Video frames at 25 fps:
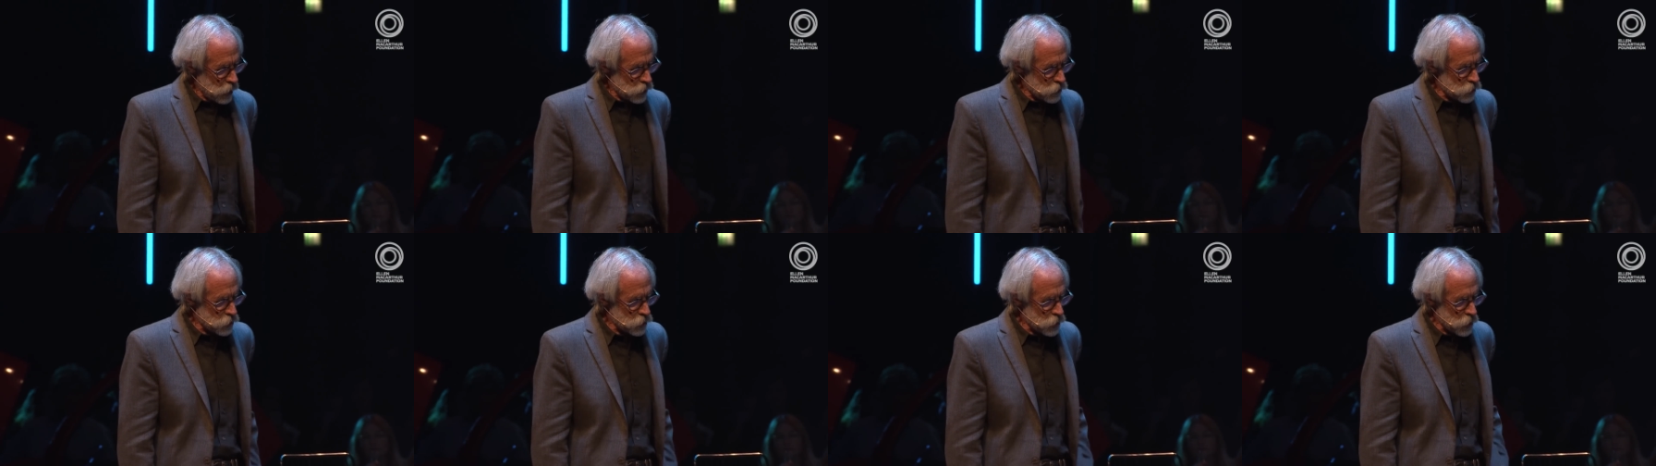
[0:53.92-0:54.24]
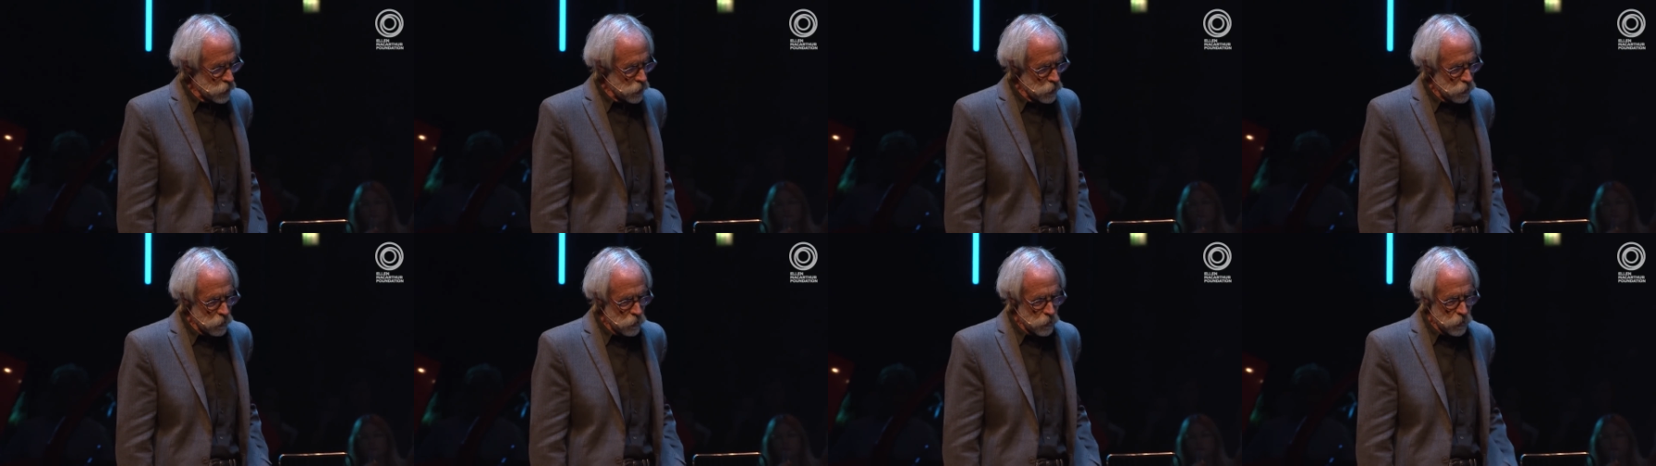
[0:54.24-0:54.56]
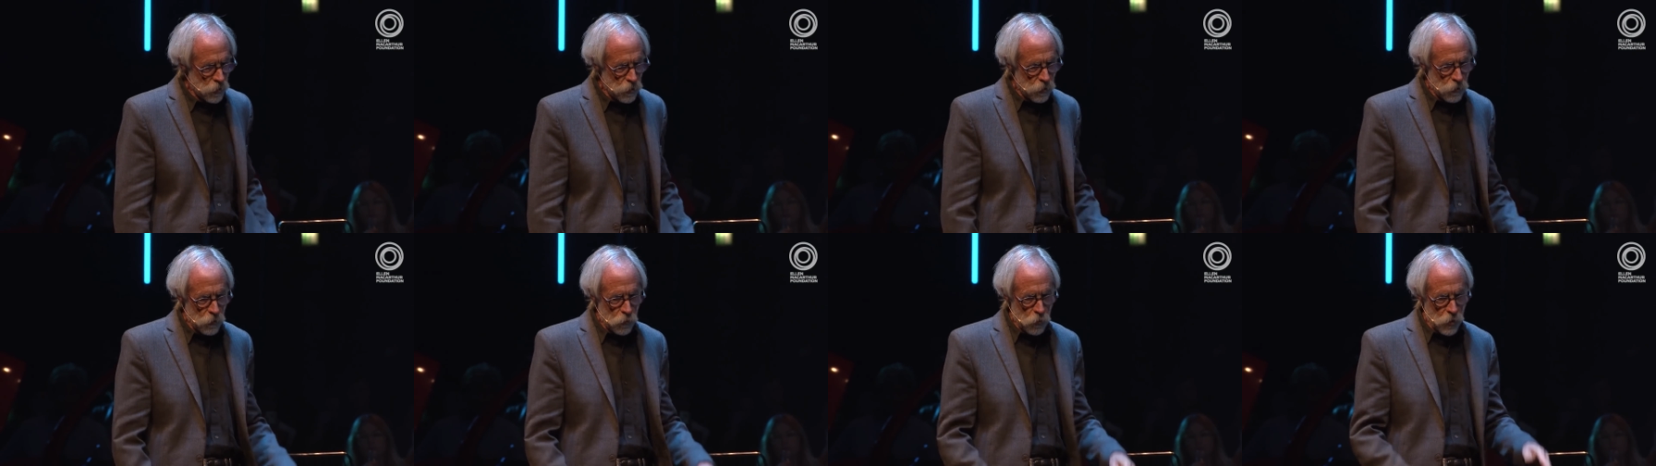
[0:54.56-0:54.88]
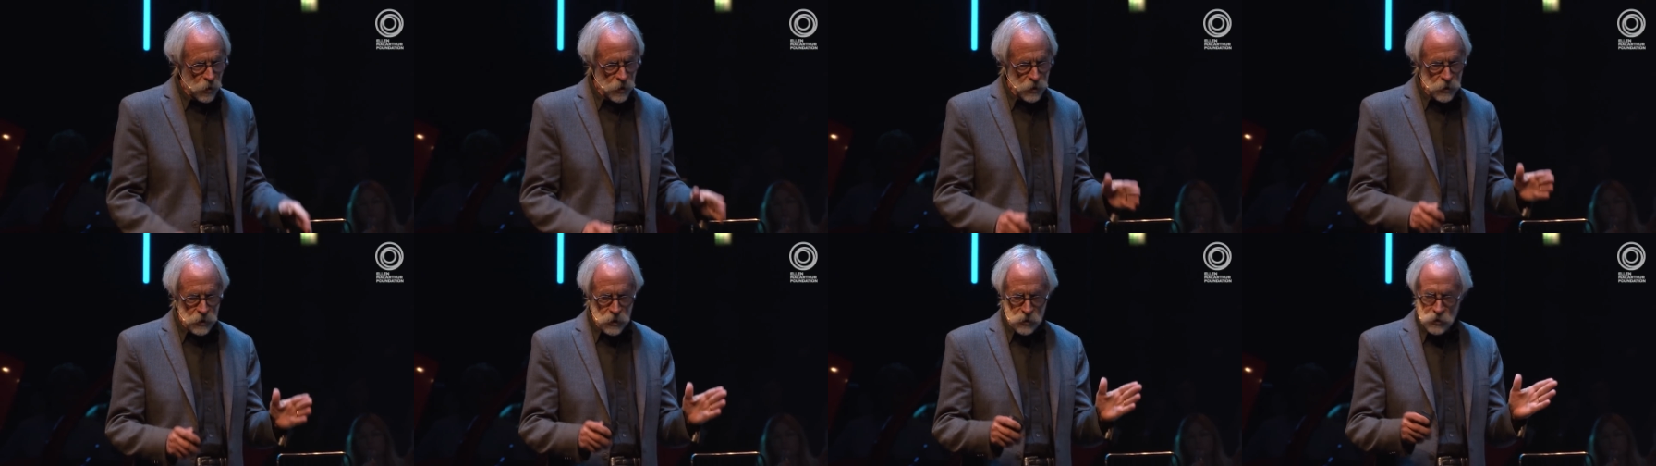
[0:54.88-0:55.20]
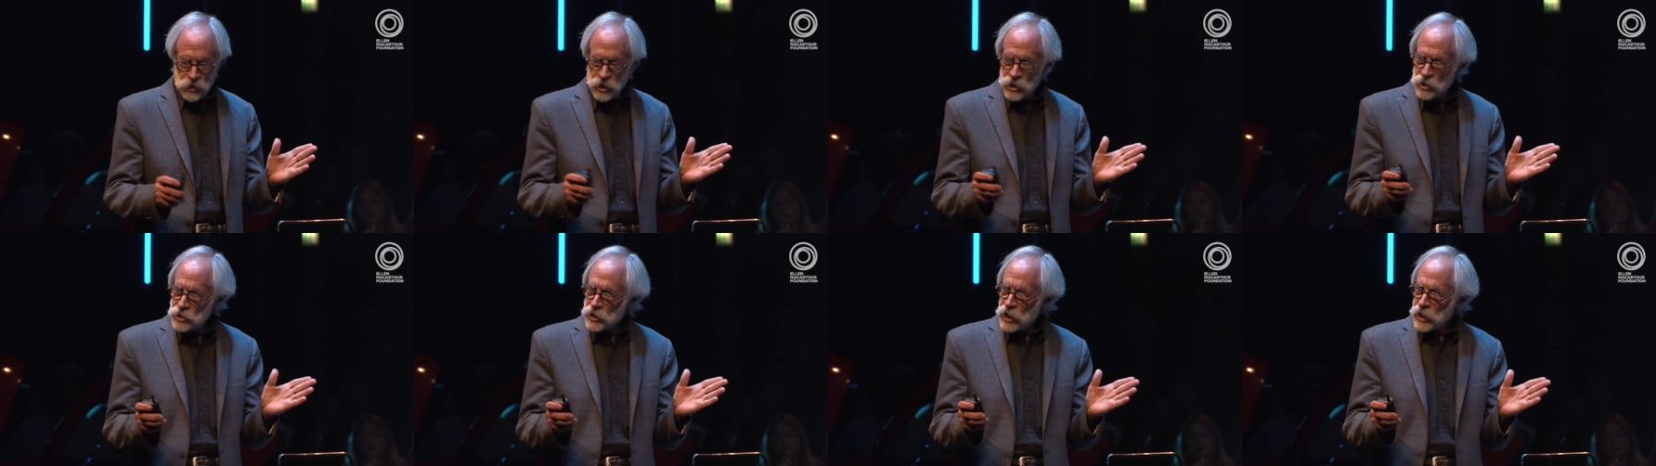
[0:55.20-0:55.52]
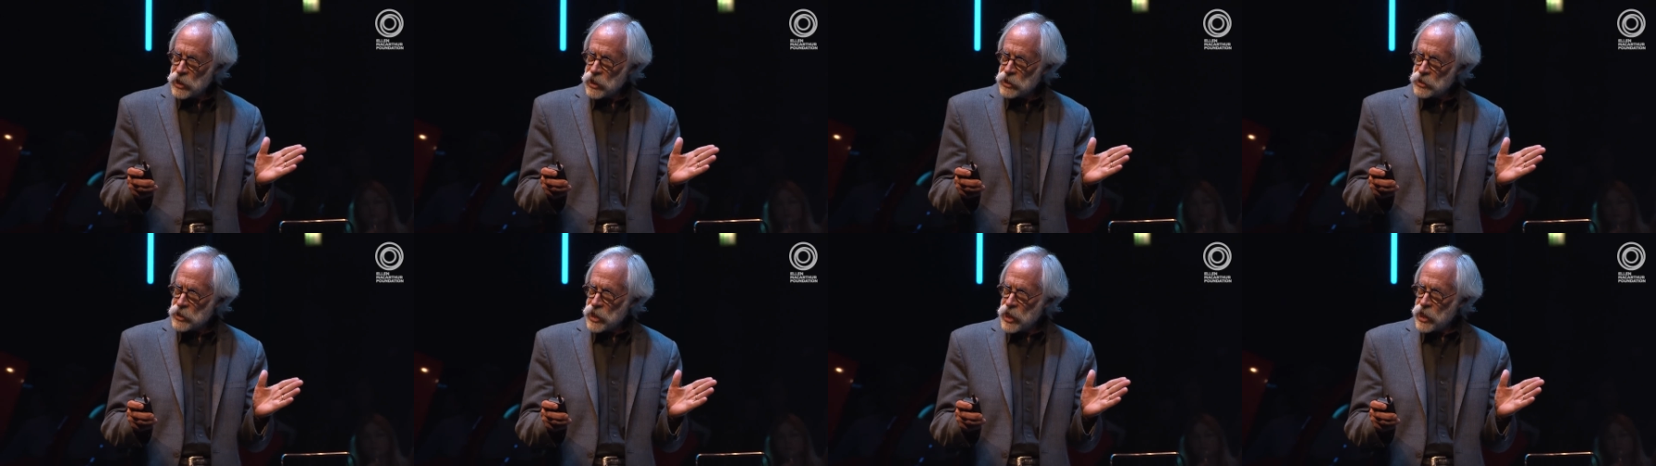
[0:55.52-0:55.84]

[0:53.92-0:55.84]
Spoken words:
So one of the things that has